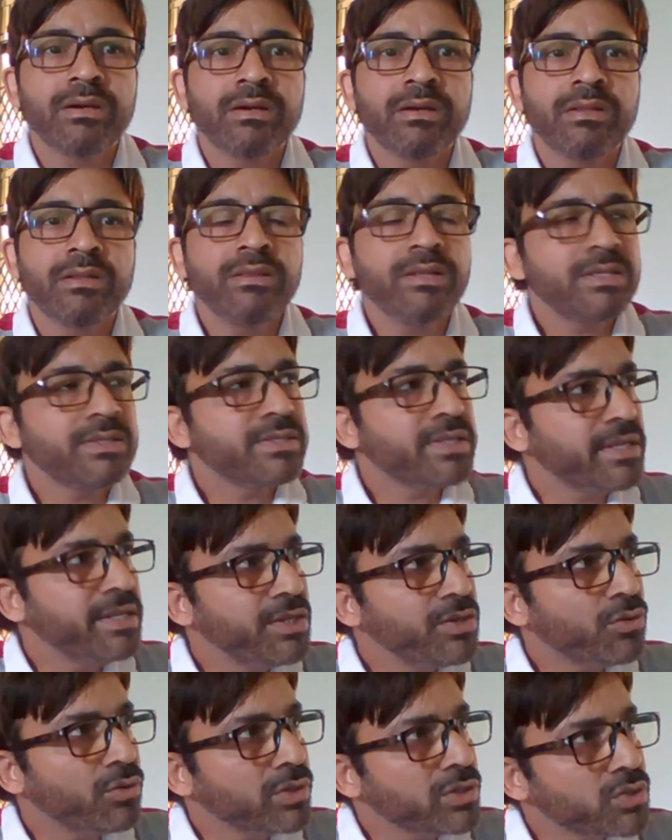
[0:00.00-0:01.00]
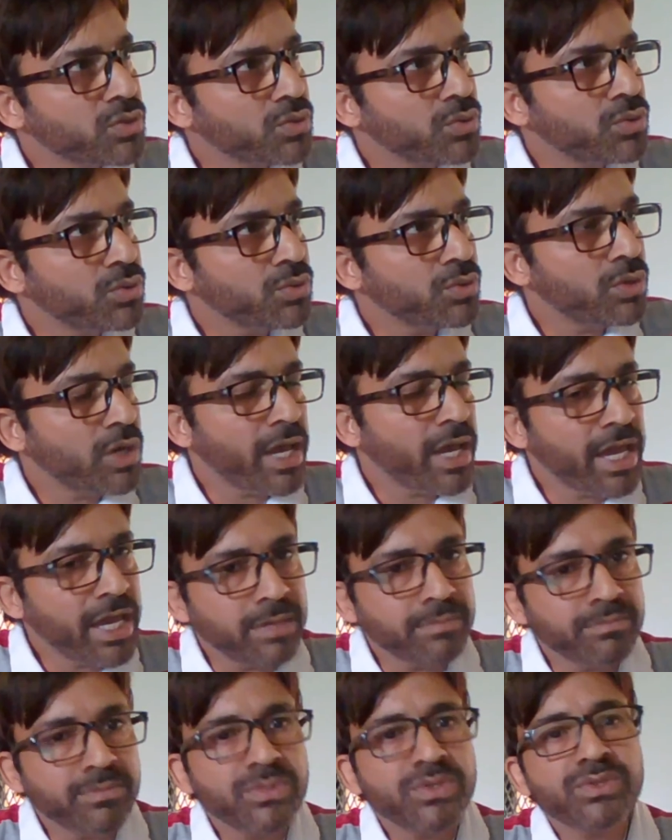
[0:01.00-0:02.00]
This study also
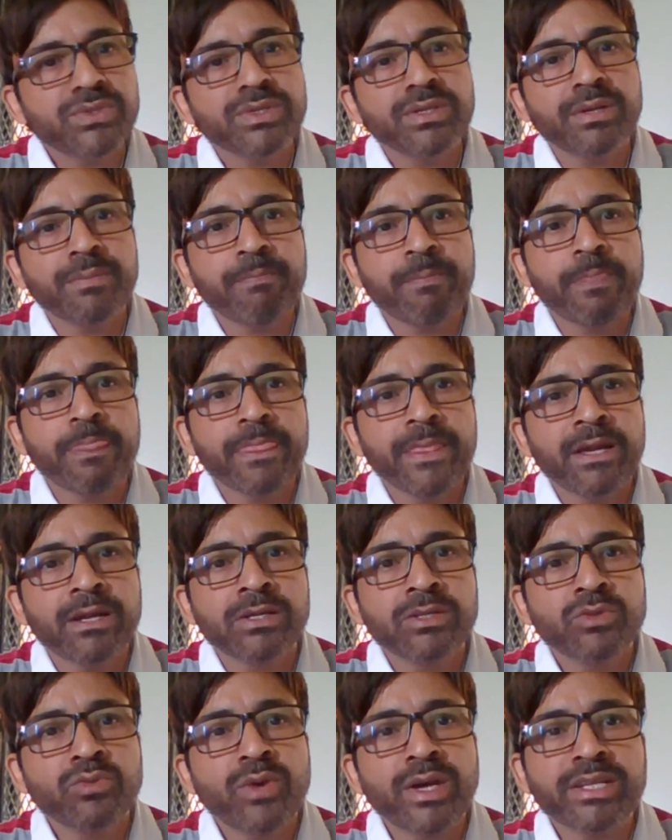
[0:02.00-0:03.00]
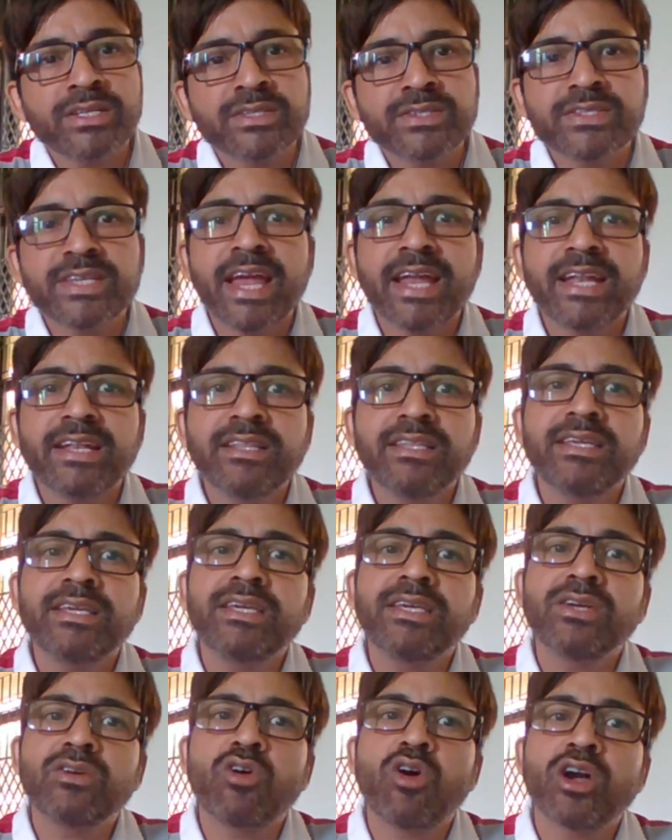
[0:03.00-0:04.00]
aims to understand
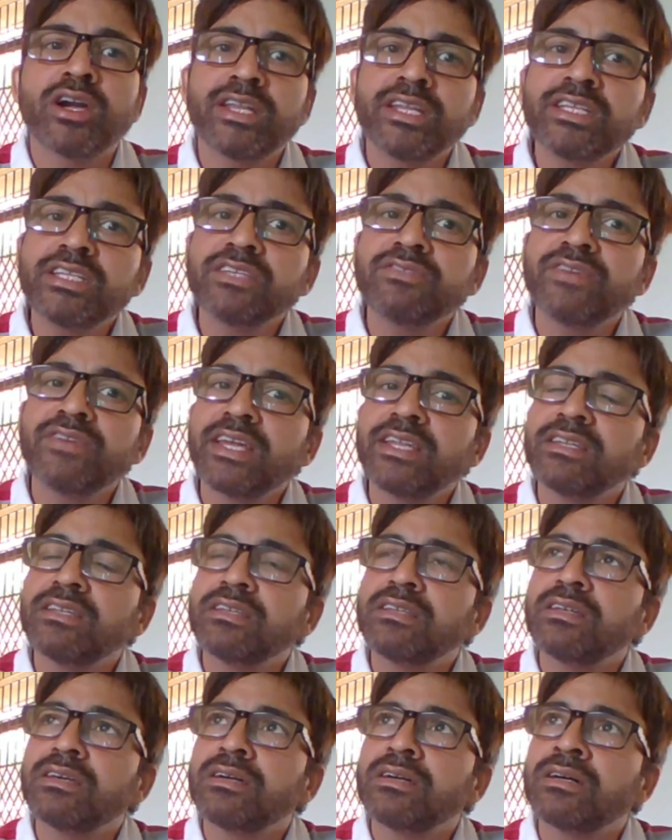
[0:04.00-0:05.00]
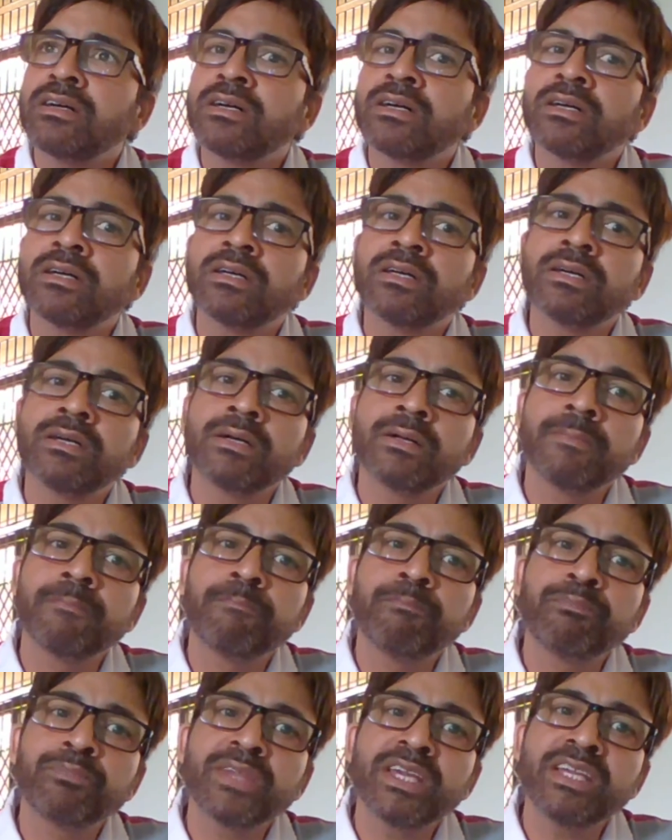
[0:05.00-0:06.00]
the cognitive and uh,
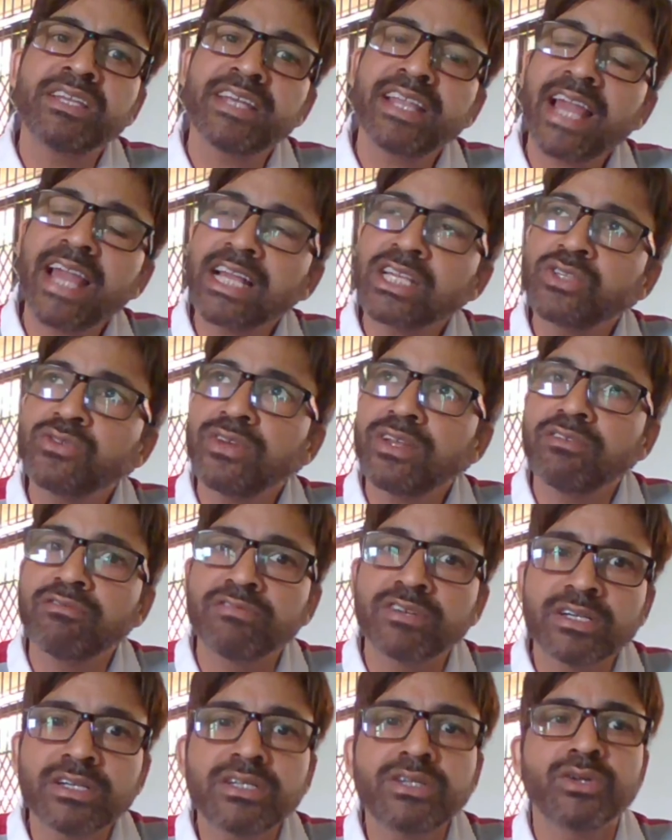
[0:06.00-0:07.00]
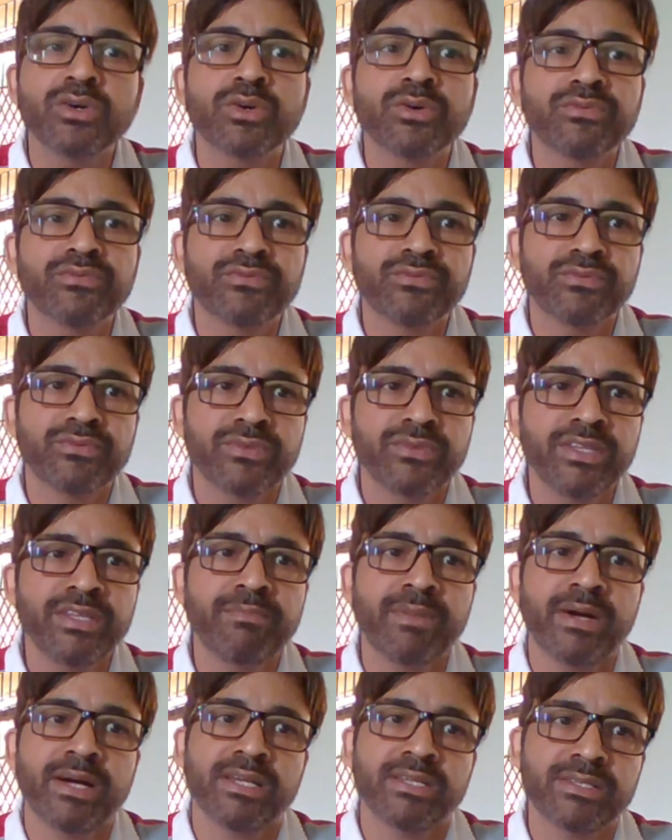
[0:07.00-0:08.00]
intellectual world of the
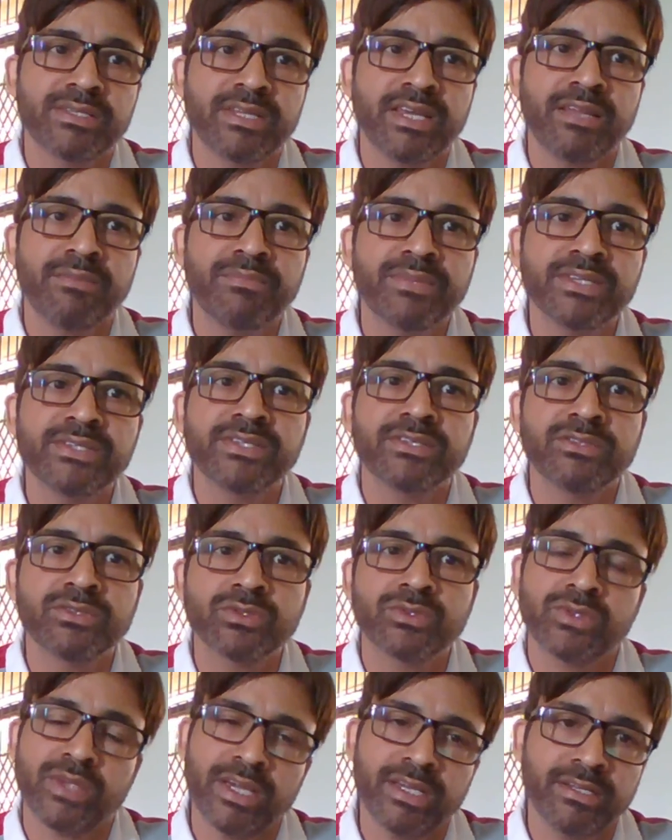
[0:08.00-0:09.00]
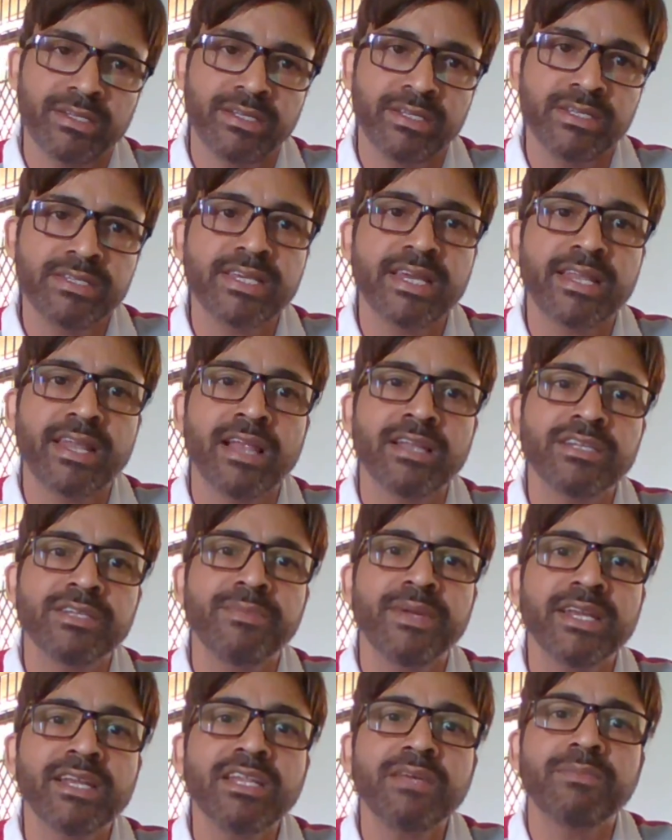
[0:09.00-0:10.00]
past and present societies, and
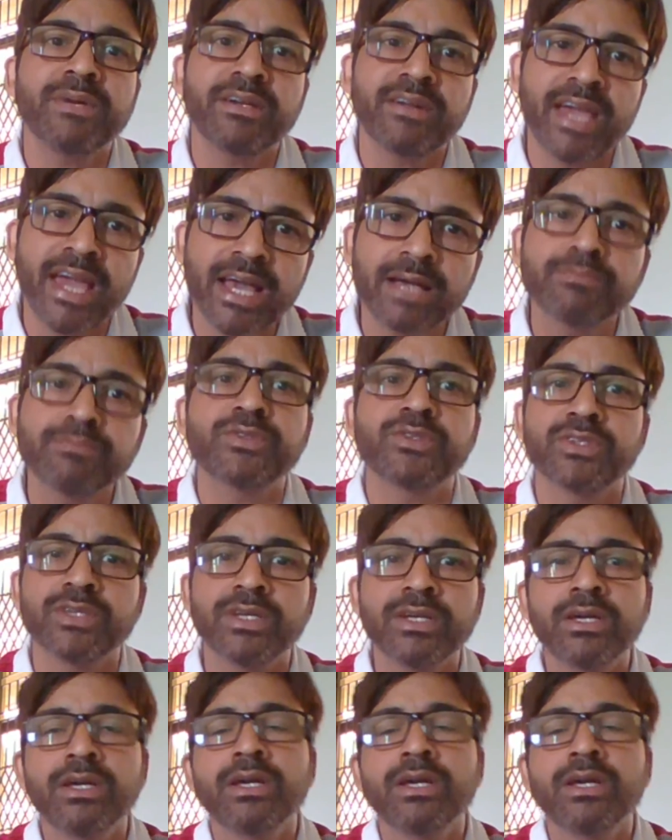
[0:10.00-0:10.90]
ultimately, perhaps,